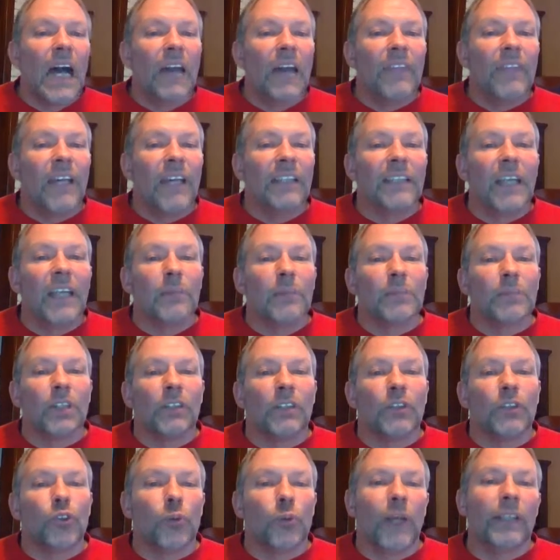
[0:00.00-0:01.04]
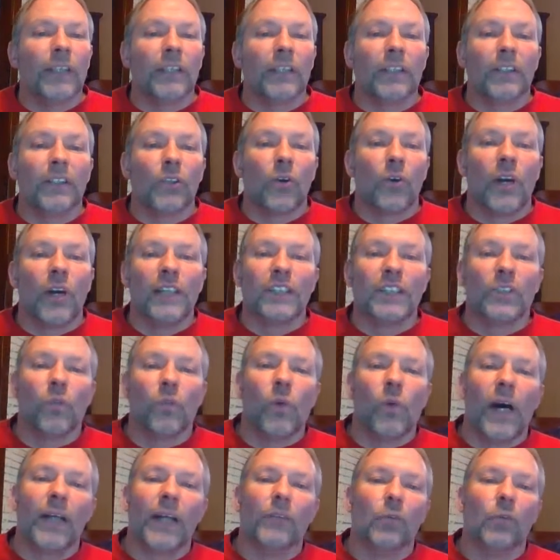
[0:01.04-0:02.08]
I then kept on treading across the
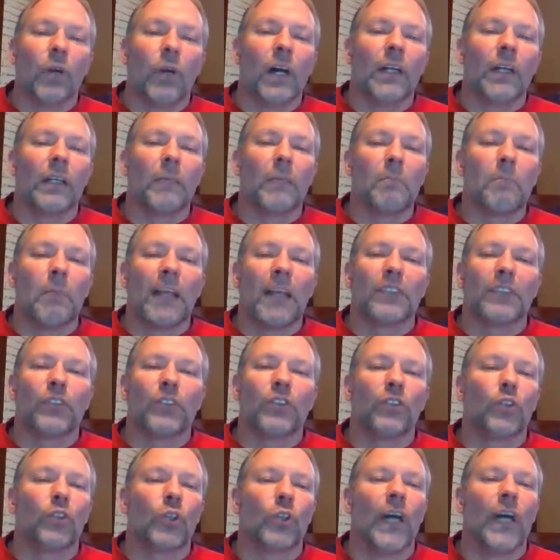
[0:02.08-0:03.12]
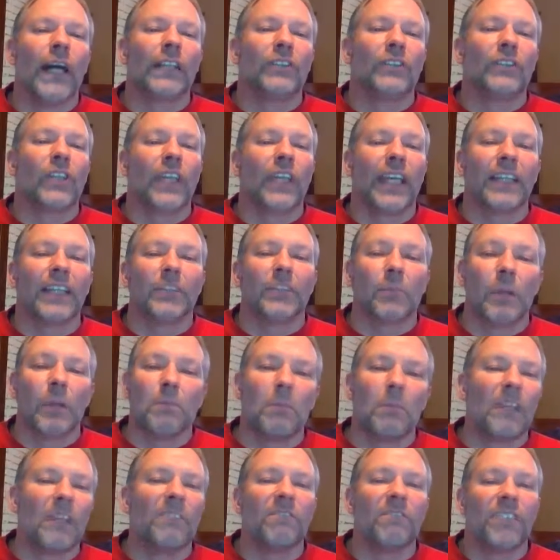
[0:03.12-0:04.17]
wide rug. Bastian tried to catch my
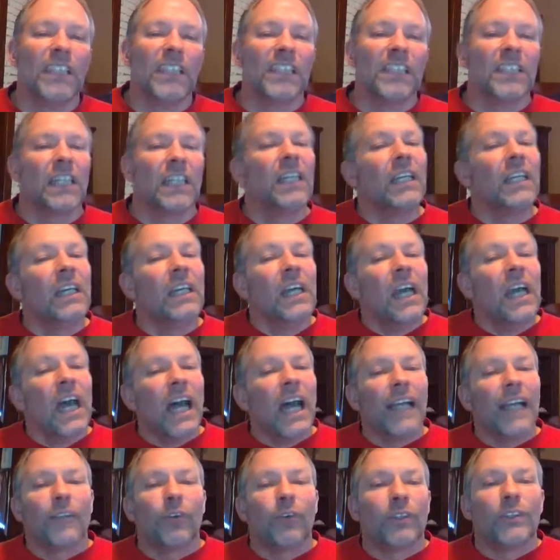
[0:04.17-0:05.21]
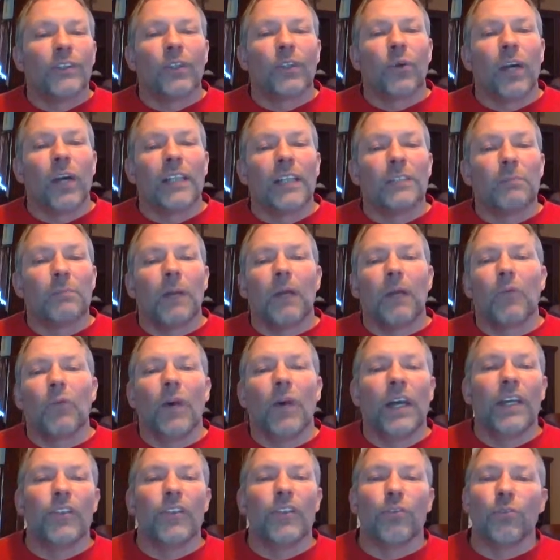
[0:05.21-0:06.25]
big feet. I crisscrossed my
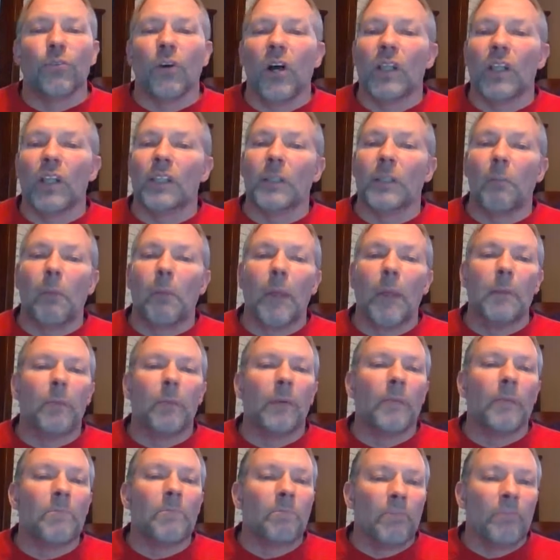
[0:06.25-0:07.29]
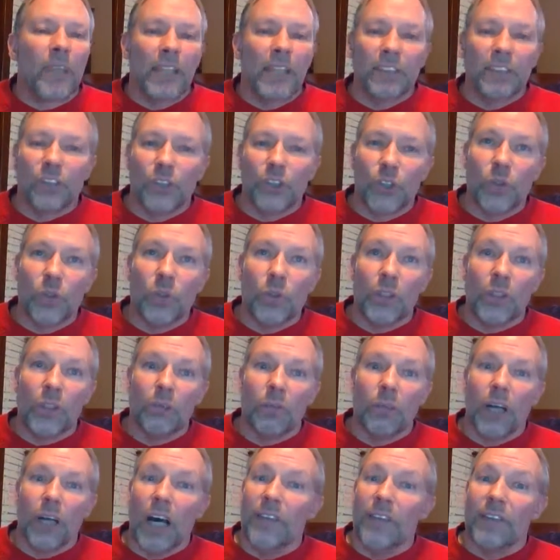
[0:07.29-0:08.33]
way through all of the people, and soon there
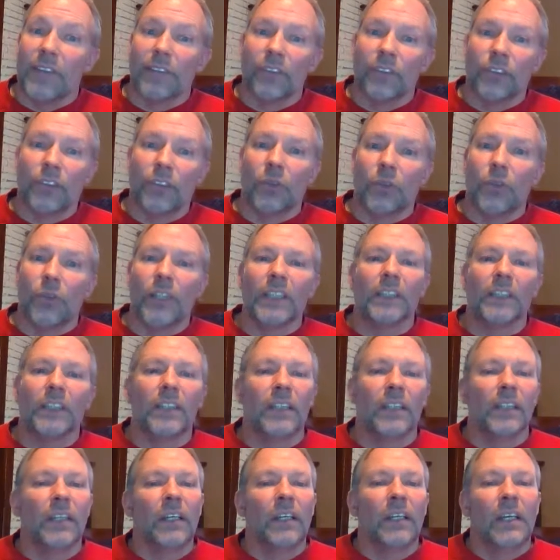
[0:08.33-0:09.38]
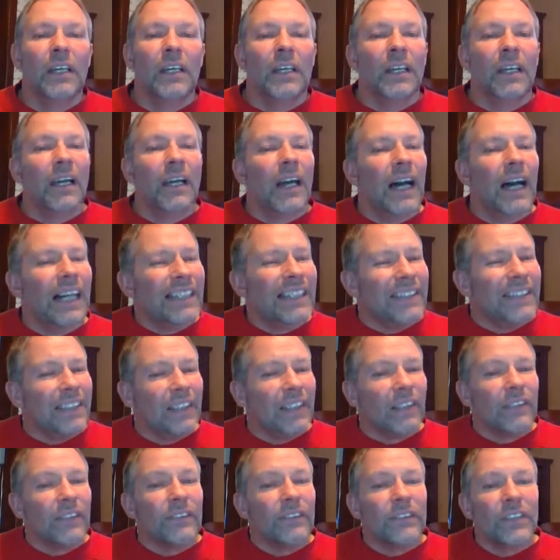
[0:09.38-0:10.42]
were others to greet. "Hi
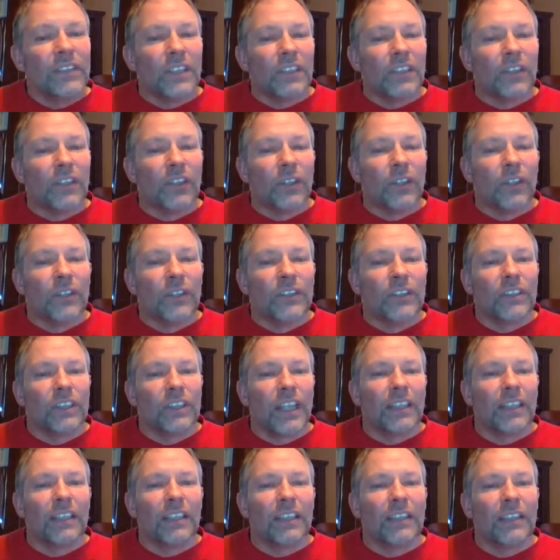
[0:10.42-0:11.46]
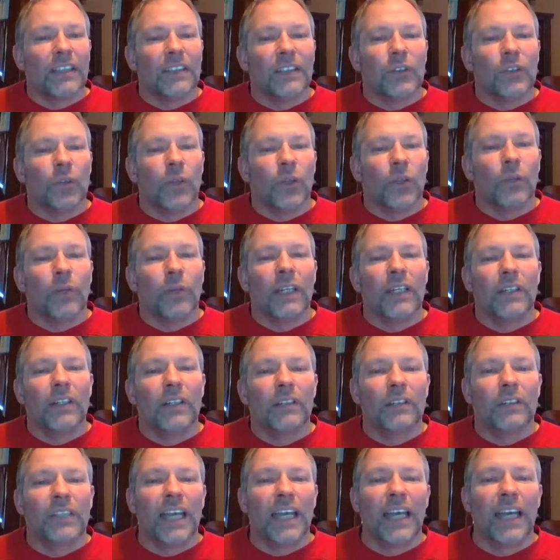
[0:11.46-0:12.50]
there," said a girl standing in the doorway. Her
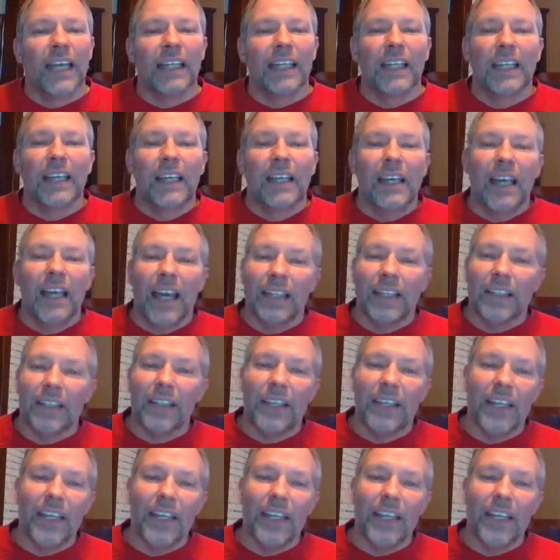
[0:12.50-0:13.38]
tag had a